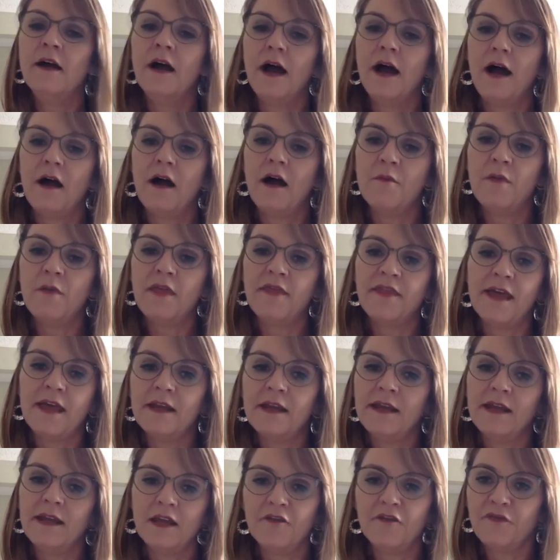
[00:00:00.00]
um,
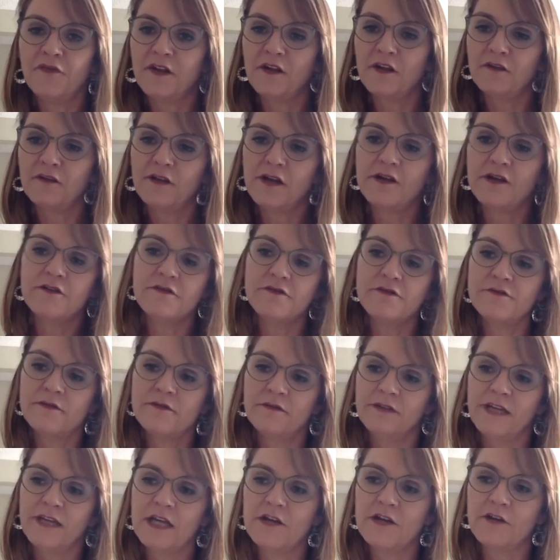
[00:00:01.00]
then if their
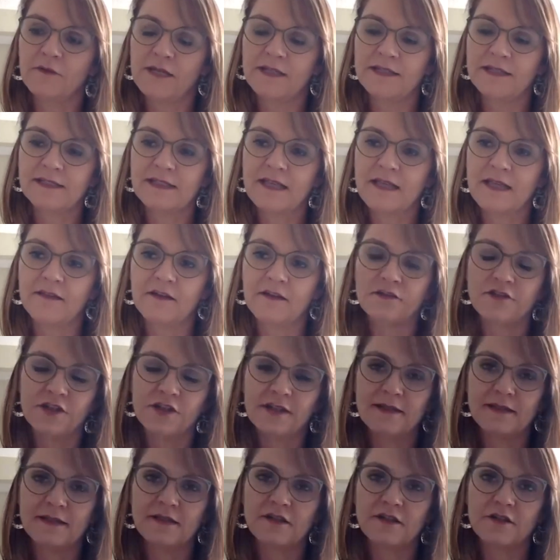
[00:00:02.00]
loan, you know, let's say they're
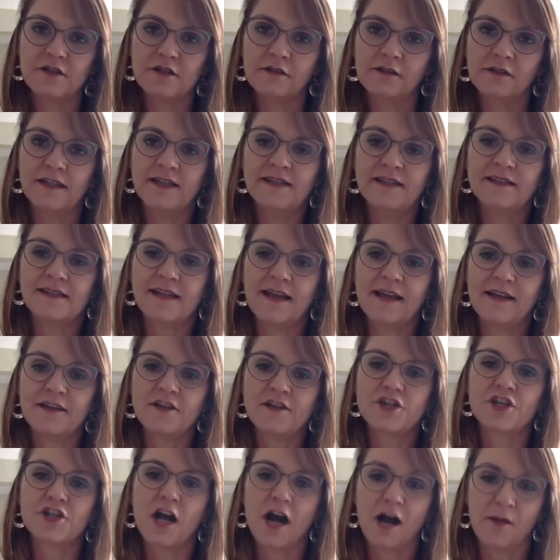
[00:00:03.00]
just early stage
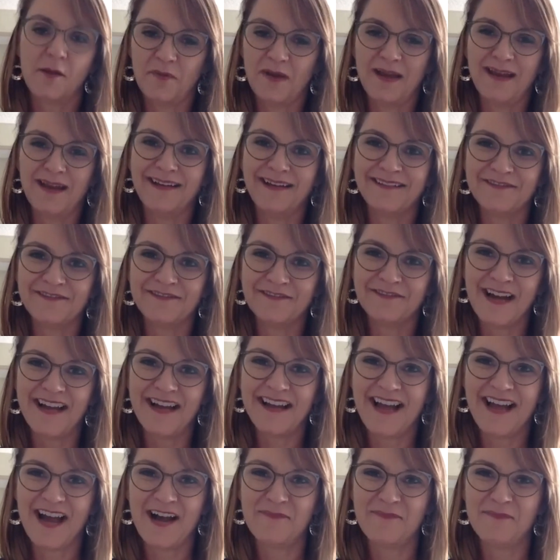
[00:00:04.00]
shopping,
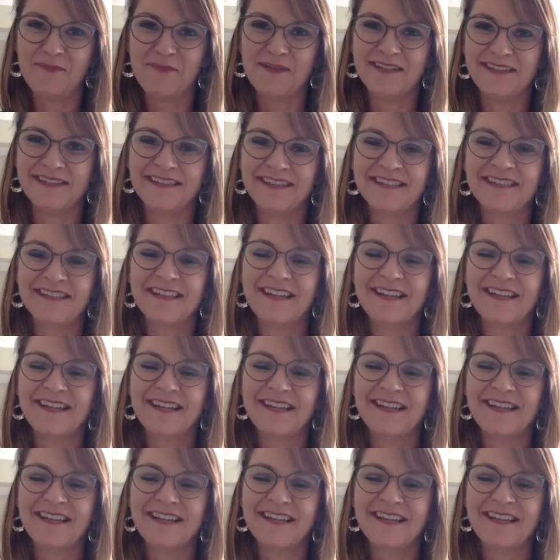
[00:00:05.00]
right, happens.